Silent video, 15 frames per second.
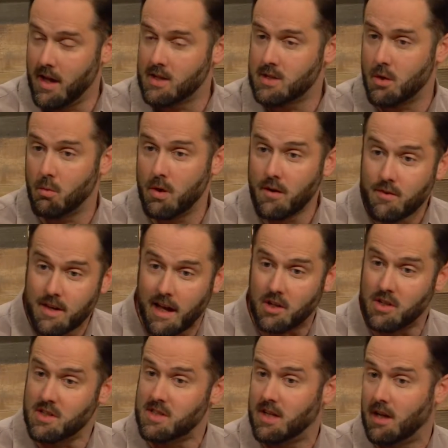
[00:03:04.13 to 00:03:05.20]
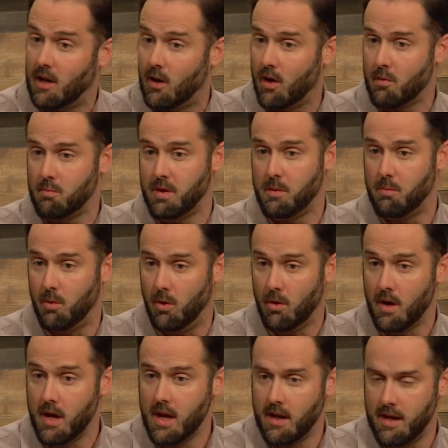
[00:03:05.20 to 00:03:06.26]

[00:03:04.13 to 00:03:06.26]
And so we've actually seen a lot of people,